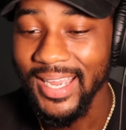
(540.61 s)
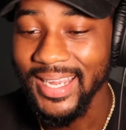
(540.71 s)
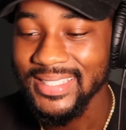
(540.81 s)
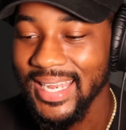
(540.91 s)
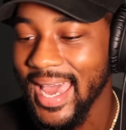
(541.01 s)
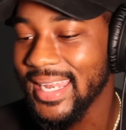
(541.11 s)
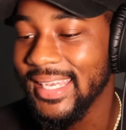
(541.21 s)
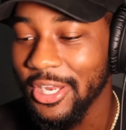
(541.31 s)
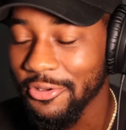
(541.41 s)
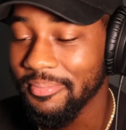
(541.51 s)
I said, I didn't
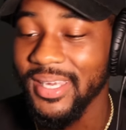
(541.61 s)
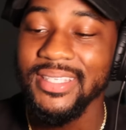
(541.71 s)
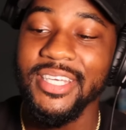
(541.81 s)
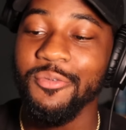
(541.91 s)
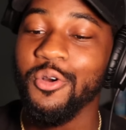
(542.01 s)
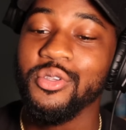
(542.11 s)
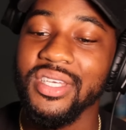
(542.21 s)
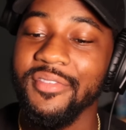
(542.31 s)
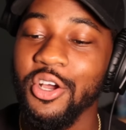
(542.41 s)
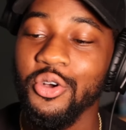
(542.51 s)
know the BET Awards was
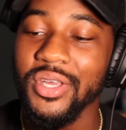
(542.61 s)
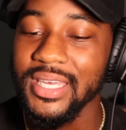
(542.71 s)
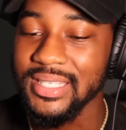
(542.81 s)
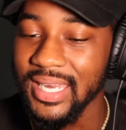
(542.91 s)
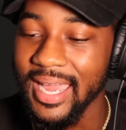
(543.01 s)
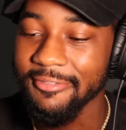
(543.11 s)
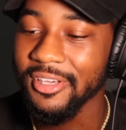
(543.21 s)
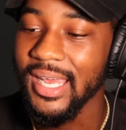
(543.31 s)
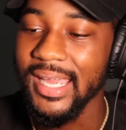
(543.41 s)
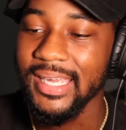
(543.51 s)
even on yesterday. I feel
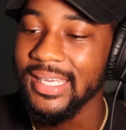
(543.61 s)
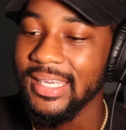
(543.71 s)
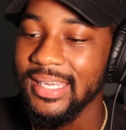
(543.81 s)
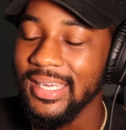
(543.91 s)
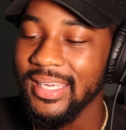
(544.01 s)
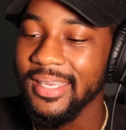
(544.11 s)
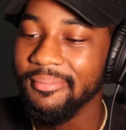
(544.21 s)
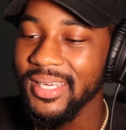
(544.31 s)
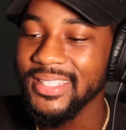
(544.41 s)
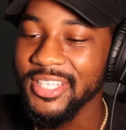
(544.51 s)
like the
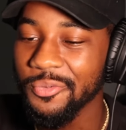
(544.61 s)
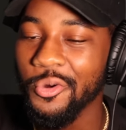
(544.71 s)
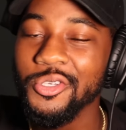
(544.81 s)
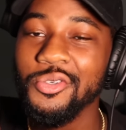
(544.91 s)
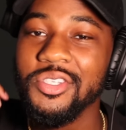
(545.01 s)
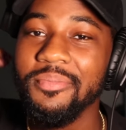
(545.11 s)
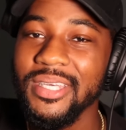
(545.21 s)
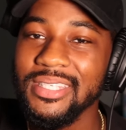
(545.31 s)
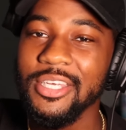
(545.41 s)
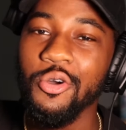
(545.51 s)
BET Awards used to be
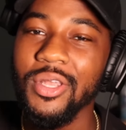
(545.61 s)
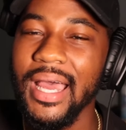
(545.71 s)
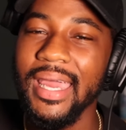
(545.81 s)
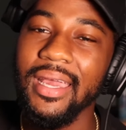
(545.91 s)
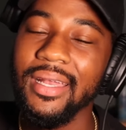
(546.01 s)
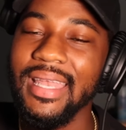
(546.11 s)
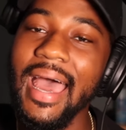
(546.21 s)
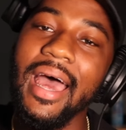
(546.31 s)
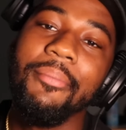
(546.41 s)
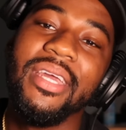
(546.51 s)
so like
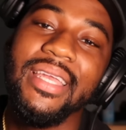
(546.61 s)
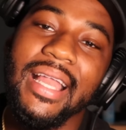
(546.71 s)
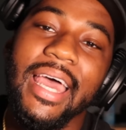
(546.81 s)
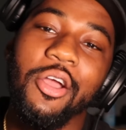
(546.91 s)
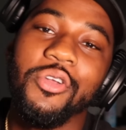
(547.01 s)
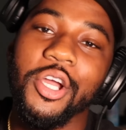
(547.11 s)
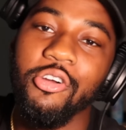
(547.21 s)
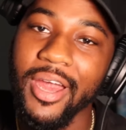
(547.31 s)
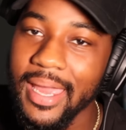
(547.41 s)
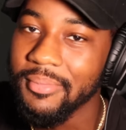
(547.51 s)
not I mean not like on a
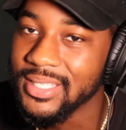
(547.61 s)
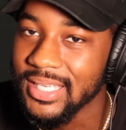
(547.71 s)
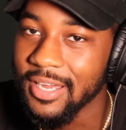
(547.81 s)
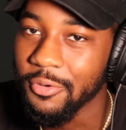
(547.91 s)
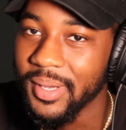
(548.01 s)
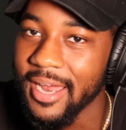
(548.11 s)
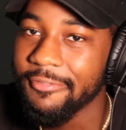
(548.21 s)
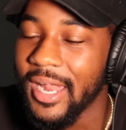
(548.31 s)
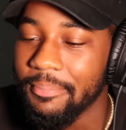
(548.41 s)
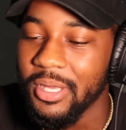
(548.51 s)
Grammys level, but I
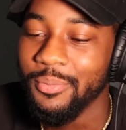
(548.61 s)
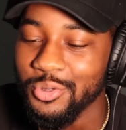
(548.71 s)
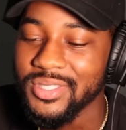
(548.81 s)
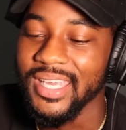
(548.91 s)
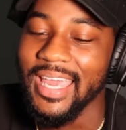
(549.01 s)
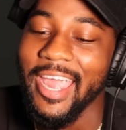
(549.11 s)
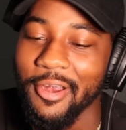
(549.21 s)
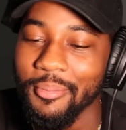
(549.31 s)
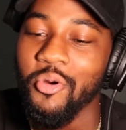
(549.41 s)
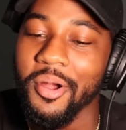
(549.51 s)
feel like people used to care
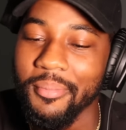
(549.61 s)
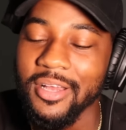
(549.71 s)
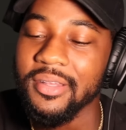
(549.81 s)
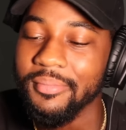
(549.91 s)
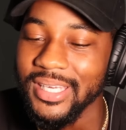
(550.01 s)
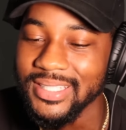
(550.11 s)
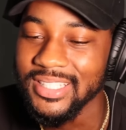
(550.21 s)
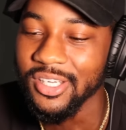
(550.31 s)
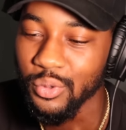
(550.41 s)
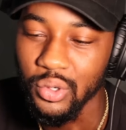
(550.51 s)
more about the BET
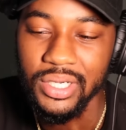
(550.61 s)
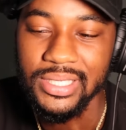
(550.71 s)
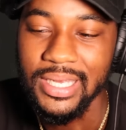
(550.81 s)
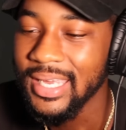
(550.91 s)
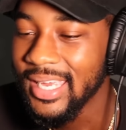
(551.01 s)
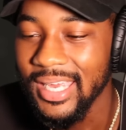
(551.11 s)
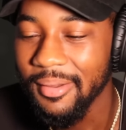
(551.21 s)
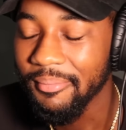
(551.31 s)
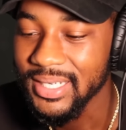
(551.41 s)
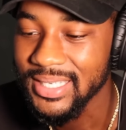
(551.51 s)
Awards
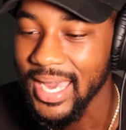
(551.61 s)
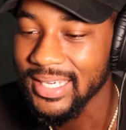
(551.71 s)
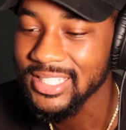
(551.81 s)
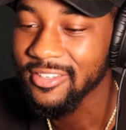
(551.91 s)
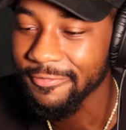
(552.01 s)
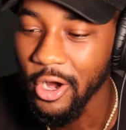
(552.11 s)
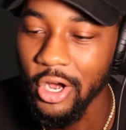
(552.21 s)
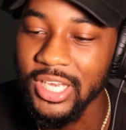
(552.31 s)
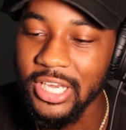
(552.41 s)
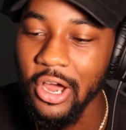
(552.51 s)
but it's kind of just
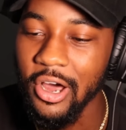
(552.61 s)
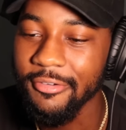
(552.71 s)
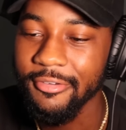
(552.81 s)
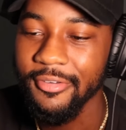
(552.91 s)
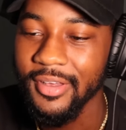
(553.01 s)
falling off